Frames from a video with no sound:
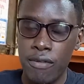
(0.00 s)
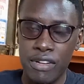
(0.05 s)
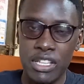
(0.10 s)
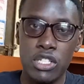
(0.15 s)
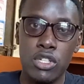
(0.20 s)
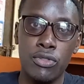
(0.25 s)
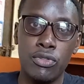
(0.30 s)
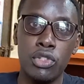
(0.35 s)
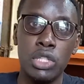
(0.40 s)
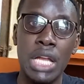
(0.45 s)

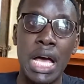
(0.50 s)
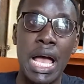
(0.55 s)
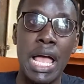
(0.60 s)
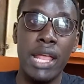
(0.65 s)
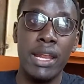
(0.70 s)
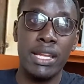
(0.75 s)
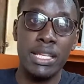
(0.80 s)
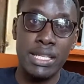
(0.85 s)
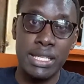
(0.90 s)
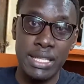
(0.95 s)
First of all,
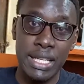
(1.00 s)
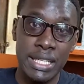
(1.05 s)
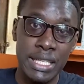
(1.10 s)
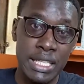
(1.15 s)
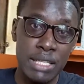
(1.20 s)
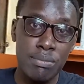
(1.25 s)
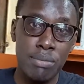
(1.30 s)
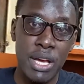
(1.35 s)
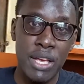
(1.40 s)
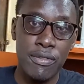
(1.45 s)
I
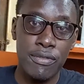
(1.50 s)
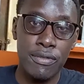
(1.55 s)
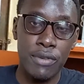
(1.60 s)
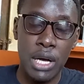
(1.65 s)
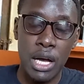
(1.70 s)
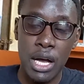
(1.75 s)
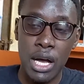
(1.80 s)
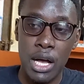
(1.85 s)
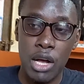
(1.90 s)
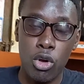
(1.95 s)
restarted my
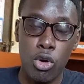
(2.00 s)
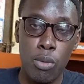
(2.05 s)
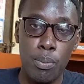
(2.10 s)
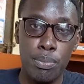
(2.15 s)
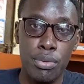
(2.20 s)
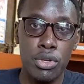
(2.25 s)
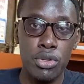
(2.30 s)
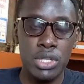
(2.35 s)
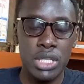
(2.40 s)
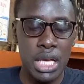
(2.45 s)
uh,
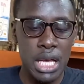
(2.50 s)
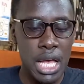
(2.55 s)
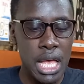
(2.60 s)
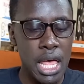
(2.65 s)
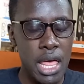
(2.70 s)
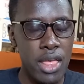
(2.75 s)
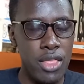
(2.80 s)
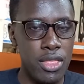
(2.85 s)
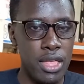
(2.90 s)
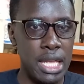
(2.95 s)
computer,
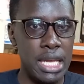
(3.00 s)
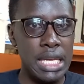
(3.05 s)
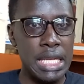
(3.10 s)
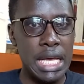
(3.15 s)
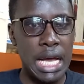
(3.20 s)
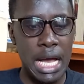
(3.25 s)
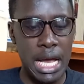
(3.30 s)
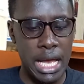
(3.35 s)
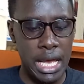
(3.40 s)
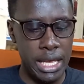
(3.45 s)

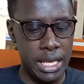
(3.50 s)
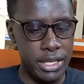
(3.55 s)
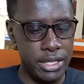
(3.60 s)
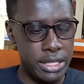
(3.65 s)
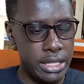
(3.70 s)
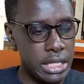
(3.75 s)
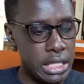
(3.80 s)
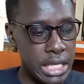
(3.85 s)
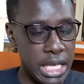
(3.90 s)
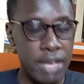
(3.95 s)
then I
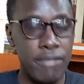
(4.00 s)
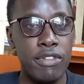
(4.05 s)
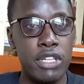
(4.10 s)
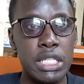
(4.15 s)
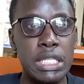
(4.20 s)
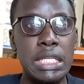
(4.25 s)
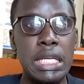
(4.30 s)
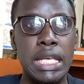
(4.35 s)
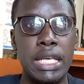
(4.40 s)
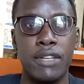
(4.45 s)
gave
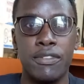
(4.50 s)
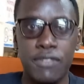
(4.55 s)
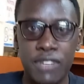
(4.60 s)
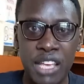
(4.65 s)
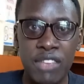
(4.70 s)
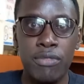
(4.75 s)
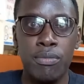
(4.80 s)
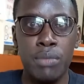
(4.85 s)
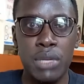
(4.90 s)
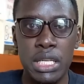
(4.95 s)
it like
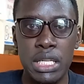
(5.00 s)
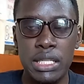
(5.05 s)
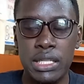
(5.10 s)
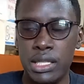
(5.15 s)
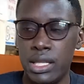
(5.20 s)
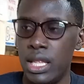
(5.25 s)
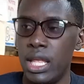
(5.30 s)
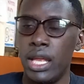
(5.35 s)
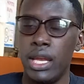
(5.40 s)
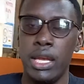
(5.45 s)
five
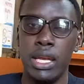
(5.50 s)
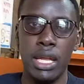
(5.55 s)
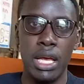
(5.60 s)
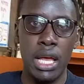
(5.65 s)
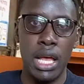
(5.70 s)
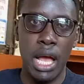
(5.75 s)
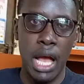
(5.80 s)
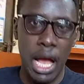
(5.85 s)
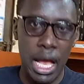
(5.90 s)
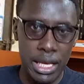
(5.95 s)
minutes,
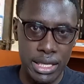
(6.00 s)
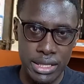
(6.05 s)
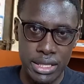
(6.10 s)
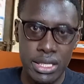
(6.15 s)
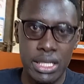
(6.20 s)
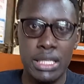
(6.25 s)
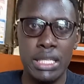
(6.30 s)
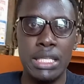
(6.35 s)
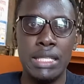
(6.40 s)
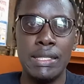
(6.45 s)
then I
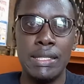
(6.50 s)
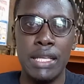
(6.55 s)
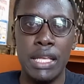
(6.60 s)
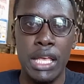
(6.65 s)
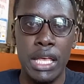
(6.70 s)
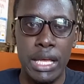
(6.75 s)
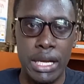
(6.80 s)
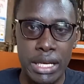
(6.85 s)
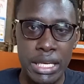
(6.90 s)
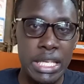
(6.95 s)
started
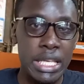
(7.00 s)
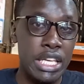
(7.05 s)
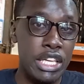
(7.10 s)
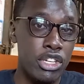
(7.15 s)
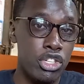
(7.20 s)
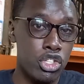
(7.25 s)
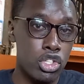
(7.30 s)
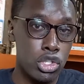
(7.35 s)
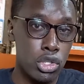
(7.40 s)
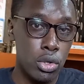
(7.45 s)

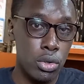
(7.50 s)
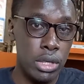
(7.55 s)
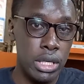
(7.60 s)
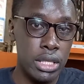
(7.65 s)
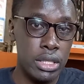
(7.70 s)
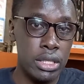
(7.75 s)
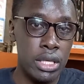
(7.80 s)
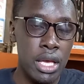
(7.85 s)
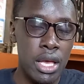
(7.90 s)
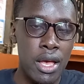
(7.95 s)

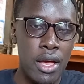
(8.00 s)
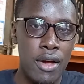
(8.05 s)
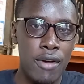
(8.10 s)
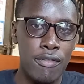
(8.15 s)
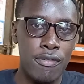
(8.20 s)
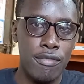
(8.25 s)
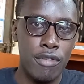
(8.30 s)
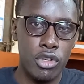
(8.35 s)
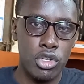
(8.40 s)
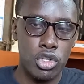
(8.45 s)
reinstalling
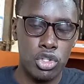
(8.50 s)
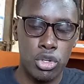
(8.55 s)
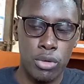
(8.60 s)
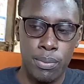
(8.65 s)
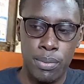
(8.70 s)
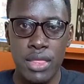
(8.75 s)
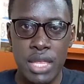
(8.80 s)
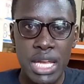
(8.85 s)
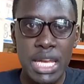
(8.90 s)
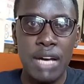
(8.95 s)

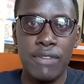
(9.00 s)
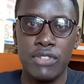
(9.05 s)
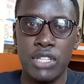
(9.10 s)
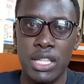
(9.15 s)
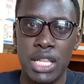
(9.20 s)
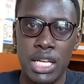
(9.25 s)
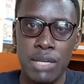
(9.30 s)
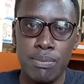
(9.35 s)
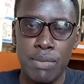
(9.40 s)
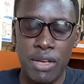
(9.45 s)
Photoshop. Then
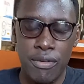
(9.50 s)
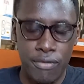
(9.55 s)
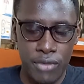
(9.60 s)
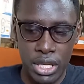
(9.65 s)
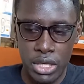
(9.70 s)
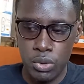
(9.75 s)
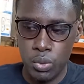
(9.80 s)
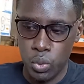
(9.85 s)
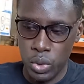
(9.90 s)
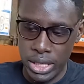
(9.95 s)
after that, my
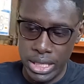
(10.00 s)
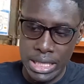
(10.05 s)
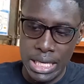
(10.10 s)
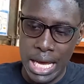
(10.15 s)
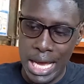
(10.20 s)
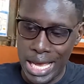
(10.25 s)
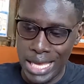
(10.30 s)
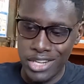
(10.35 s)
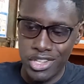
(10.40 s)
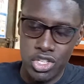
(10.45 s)
friend,
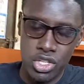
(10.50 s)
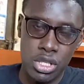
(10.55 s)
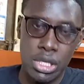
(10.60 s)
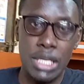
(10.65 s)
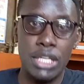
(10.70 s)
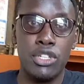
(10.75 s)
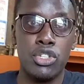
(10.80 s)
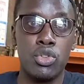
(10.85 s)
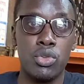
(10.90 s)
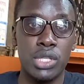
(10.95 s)
when I
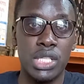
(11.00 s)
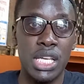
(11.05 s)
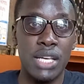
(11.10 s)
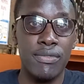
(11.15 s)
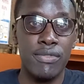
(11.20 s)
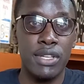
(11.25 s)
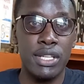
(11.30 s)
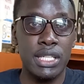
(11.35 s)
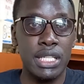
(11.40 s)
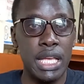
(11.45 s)
tried to
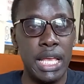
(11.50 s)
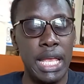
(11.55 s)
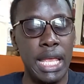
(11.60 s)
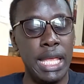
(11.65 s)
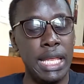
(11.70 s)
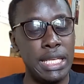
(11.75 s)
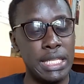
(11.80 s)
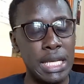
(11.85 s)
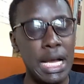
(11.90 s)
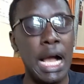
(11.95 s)
save it,
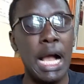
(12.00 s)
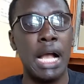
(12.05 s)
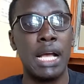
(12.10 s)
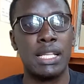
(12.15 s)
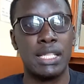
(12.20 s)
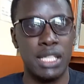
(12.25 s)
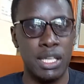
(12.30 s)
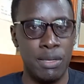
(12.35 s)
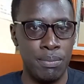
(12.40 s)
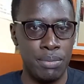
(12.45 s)
it
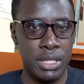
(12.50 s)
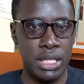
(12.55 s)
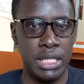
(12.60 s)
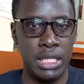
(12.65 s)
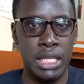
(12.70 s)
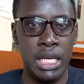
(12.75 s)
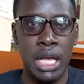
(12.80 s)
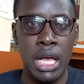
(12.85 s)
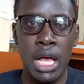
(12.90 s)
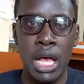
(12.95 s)

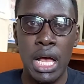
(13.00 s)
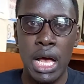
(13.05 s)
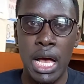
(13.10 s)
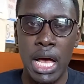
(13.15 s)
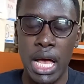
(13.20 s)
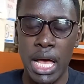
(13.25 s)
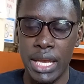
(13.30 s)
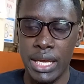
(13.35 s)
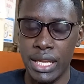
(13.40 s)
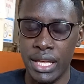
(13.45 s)
accepted
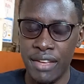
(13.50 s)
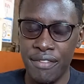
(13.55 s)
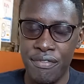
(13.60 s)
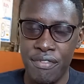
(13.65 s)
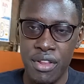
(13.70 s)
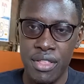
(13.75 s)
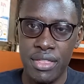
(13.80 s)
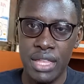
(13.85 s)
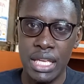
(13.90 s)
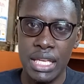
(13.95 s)
and
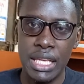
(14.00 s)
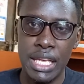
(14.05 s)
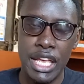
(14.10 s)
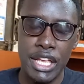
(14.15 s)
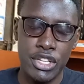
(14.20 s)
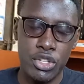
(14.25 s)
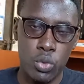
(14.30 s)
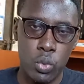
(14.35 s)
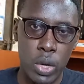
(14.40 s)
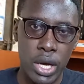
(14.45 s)
everything
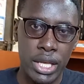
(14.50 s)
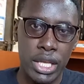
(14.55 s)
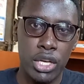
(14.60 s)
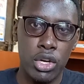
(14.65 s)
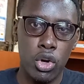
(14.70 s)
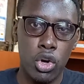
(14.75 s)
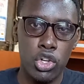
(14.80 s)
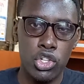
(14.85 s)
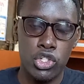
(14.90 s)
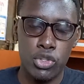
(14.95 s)
is
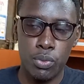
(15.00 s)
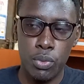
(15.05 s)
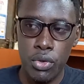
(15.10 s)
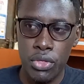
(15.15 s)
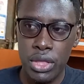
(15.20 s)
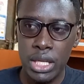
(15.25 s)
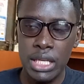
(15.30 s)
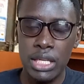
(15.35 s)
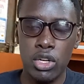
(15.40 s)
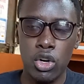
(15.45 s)
working on
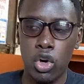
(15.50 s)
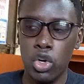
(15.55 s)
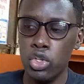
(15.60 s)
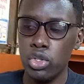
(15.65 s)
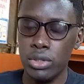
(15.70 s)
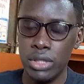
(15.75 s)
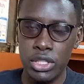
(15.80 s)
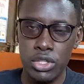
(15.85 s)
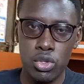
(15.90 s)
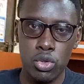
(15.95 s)
smoothly. All
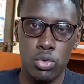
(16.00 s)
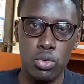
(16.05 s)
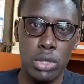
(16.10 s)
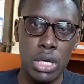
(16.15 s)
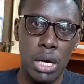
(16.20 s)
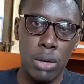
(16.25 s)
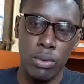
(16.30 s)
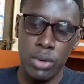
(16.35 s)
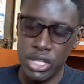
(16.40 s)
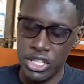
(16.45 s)
you need to do
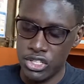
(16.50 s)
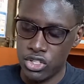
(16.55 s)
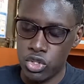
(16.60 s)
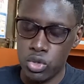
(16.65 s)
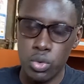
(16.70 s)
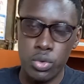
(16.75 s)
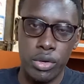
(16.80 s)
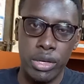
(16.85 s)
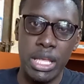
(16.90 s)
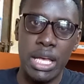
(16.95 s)
now is
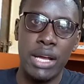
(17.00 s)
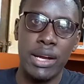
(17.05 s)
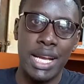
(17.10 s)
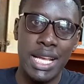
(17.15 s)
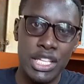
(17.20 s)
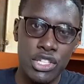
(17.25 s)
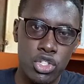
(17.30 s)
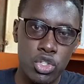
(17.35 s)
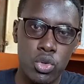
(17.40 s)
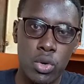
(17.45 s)
to
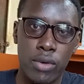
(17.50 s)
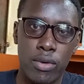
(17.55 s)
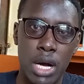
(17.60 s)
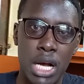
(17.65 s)
rearrange your